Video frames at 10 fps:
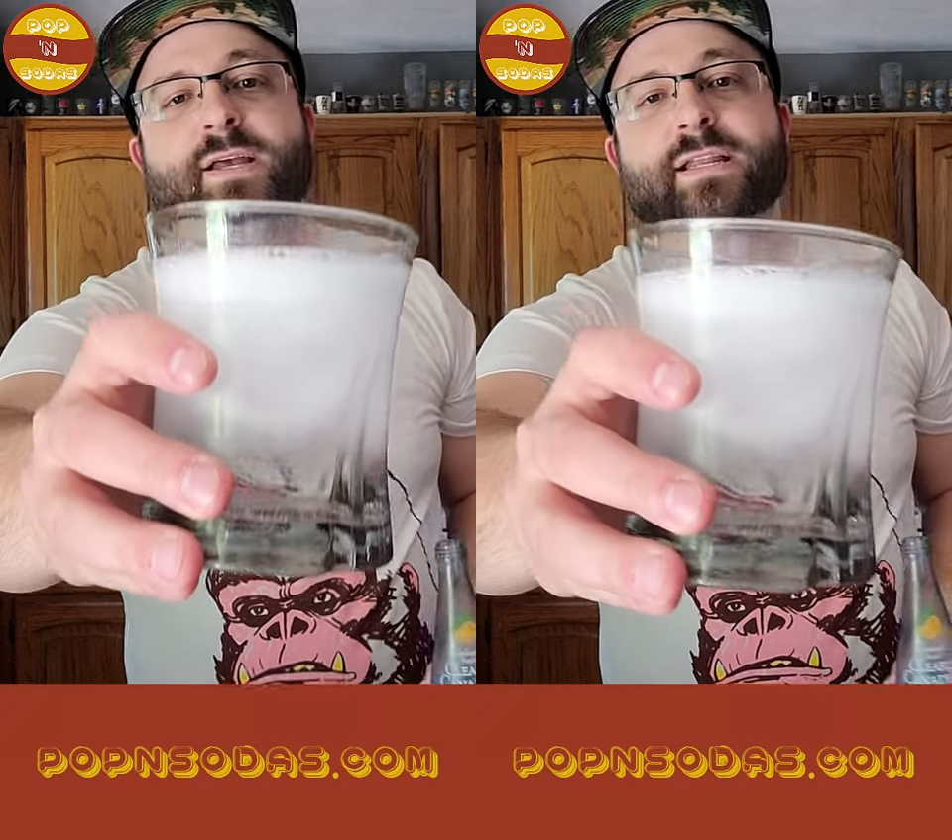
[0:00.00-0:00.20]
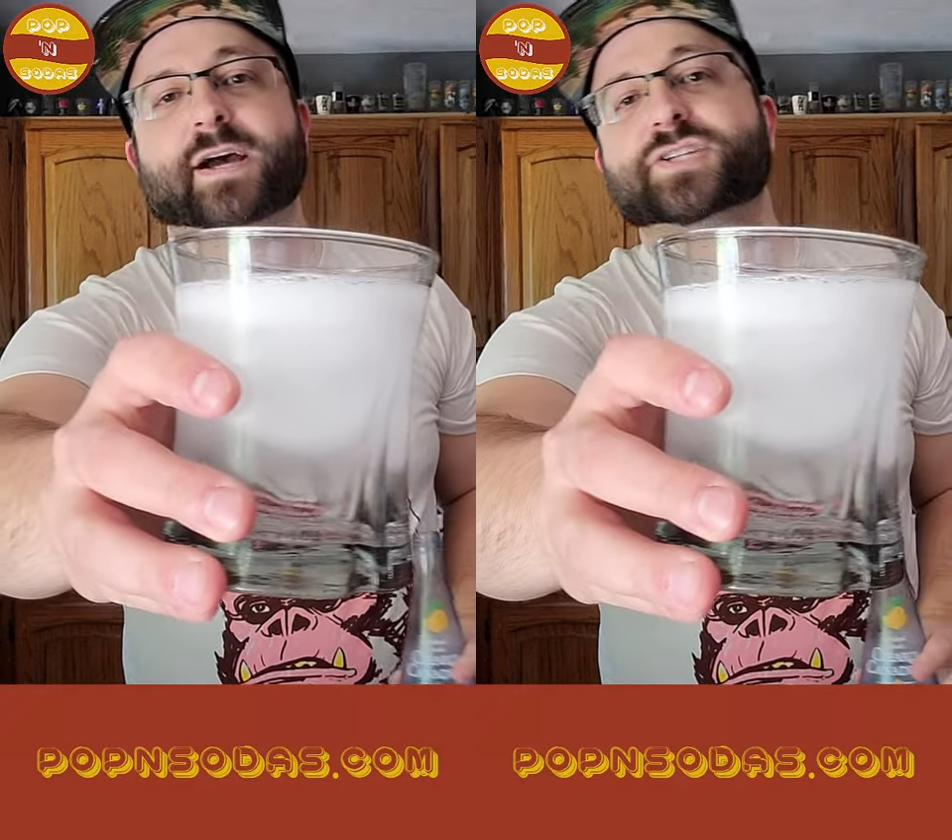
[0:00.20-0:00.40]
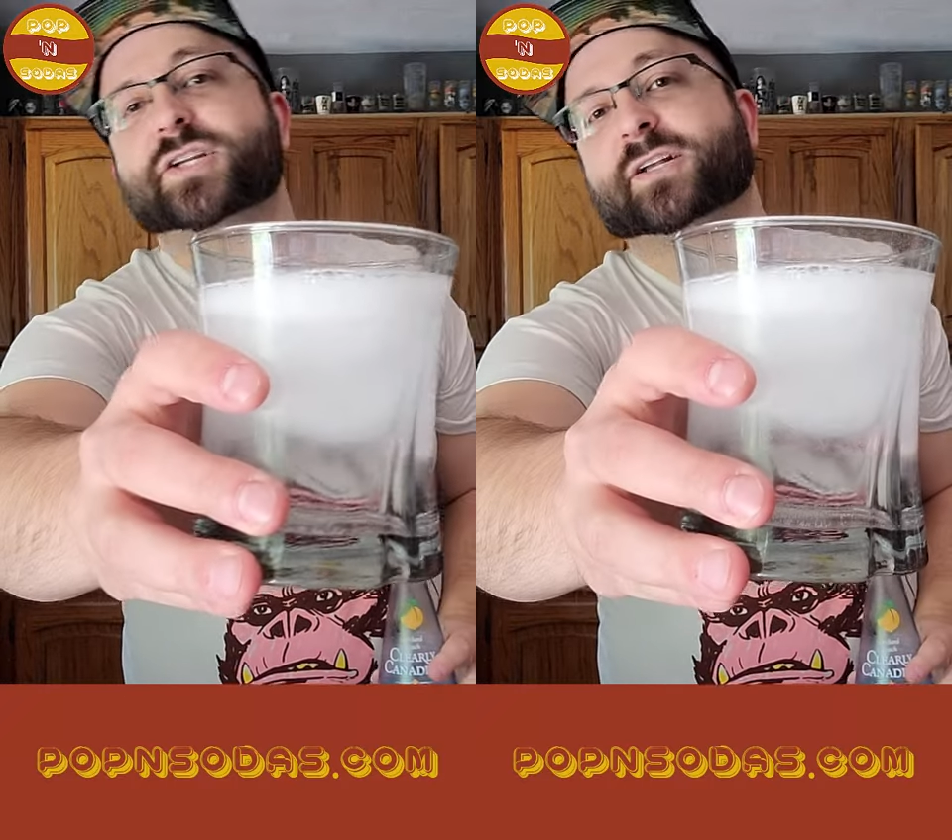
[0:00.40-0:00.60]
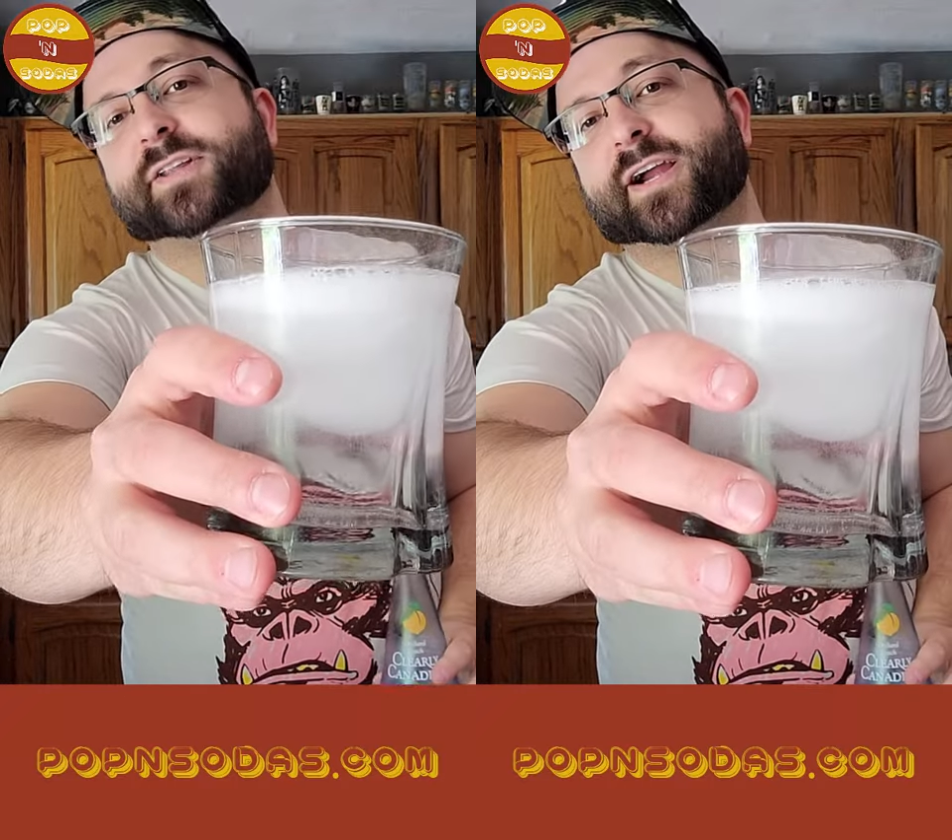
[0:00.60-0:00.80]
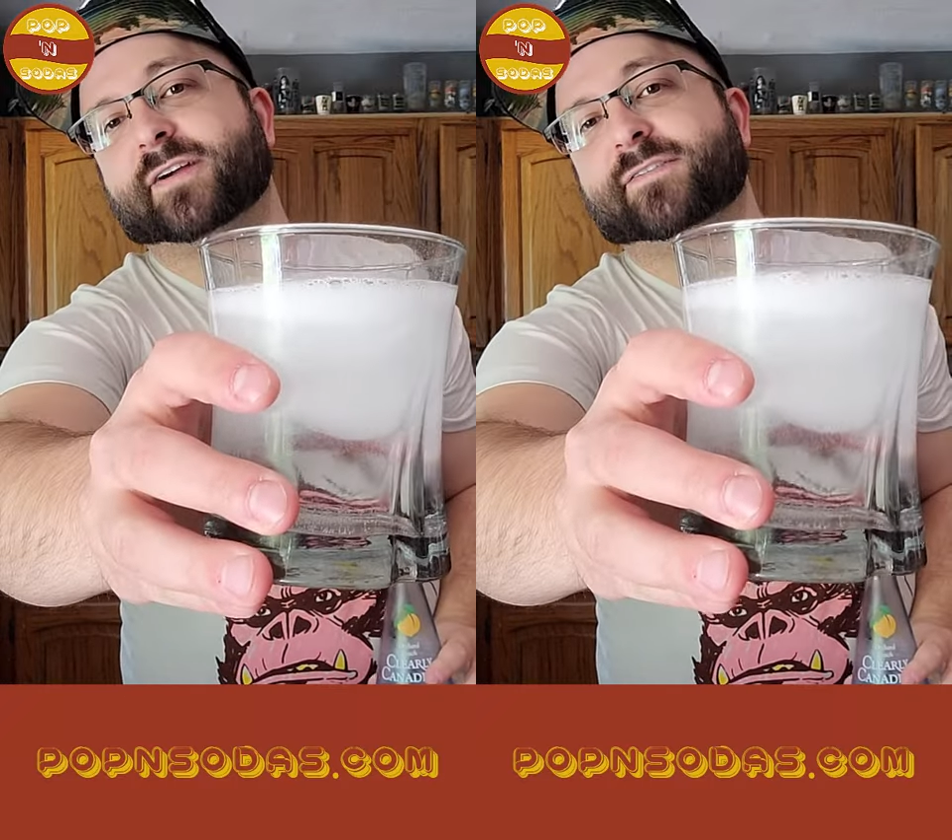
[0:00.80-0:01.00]
Now, I should
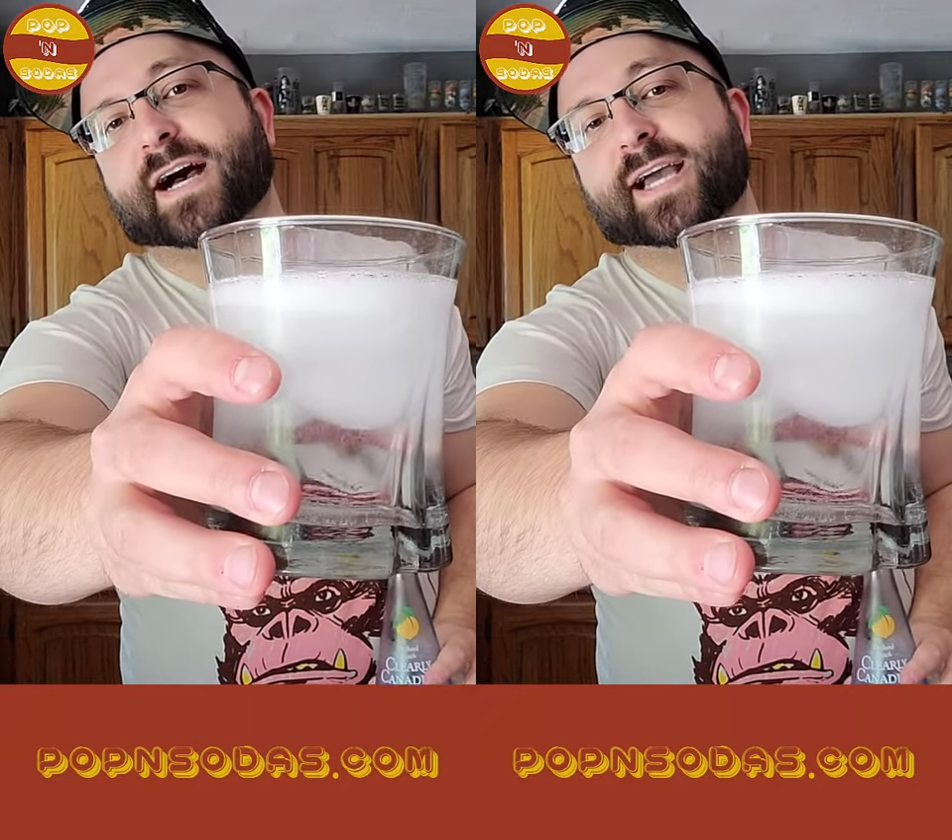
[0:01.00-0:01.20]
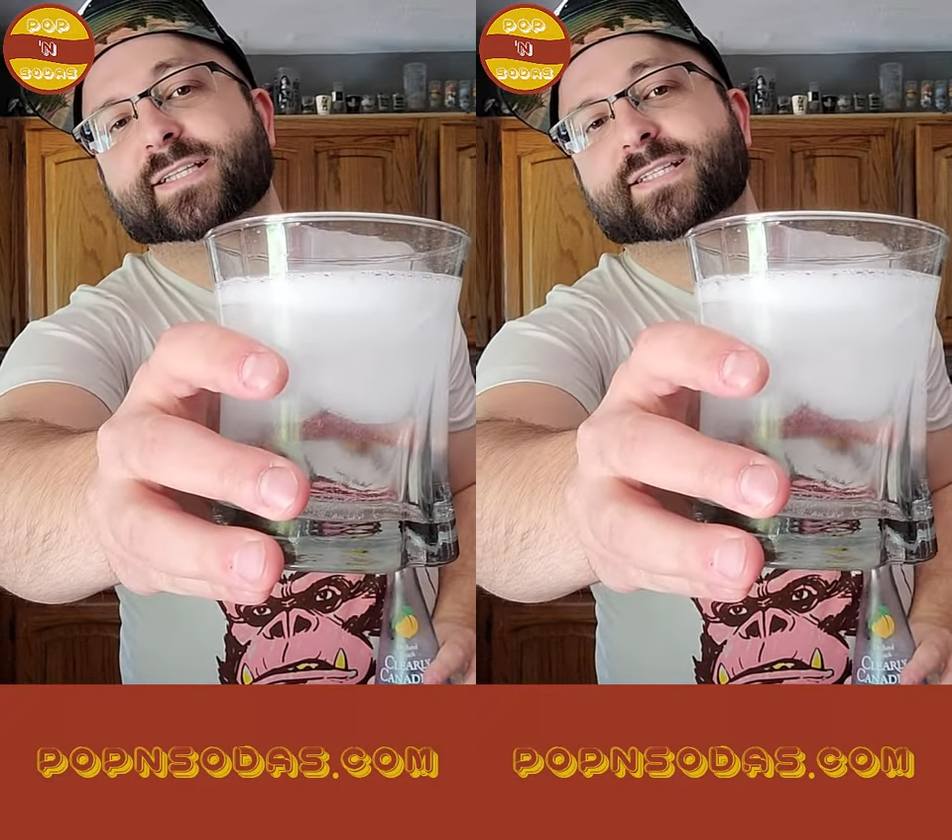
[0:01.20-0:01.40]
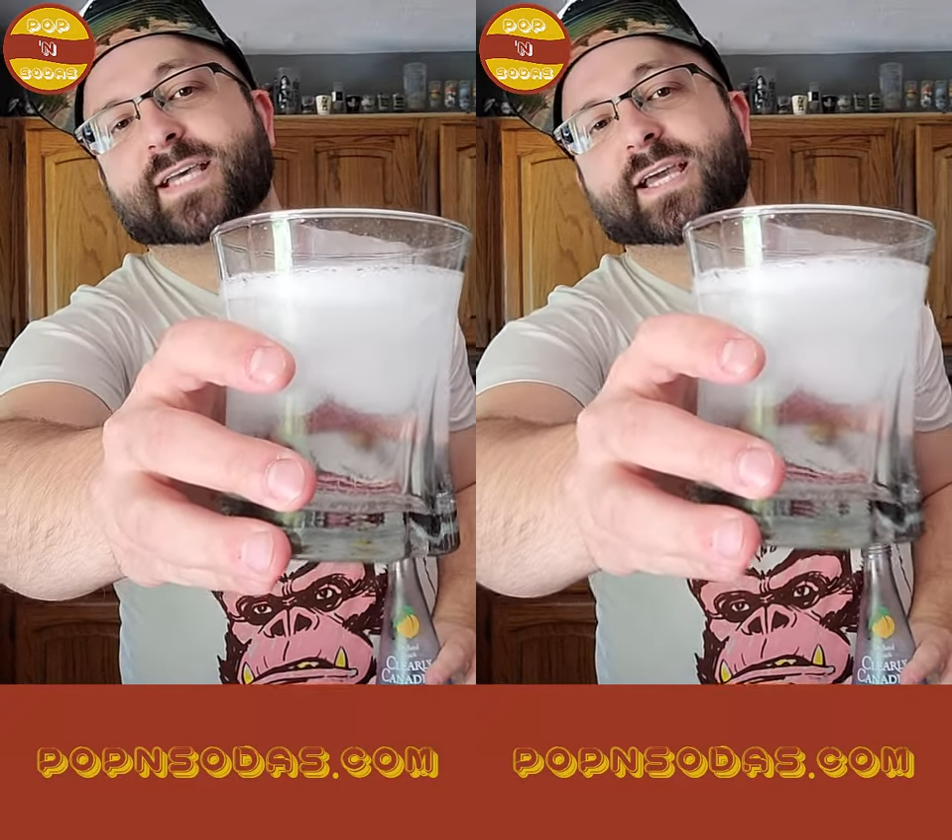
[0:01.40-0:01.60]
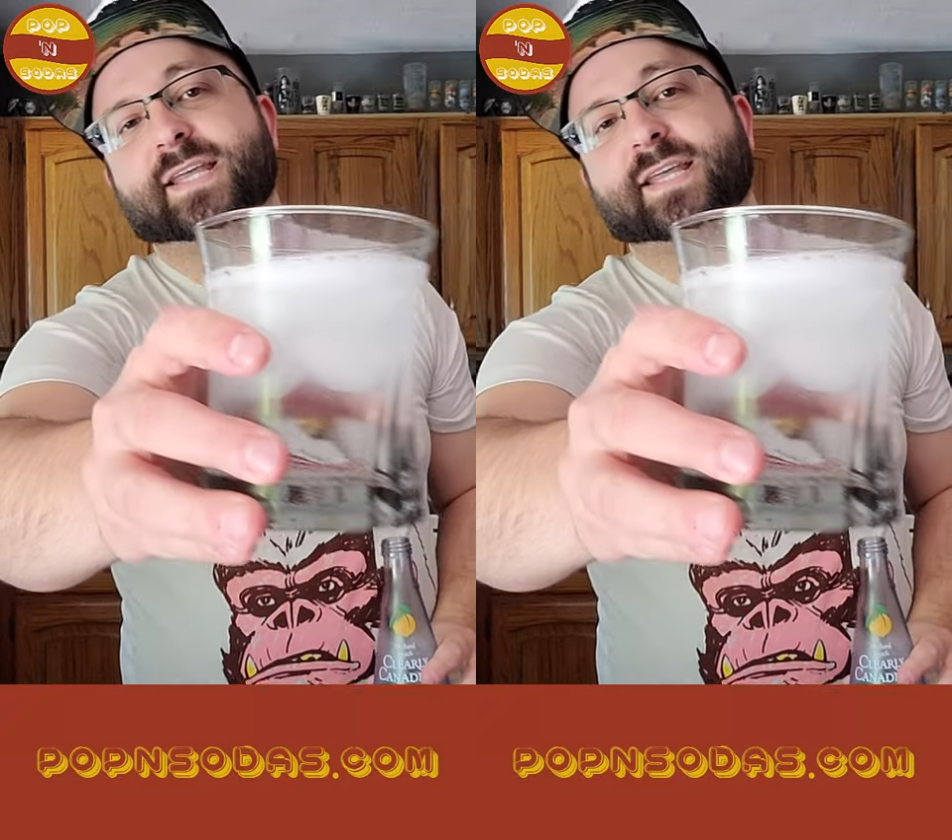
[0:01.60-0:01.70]
clarify and say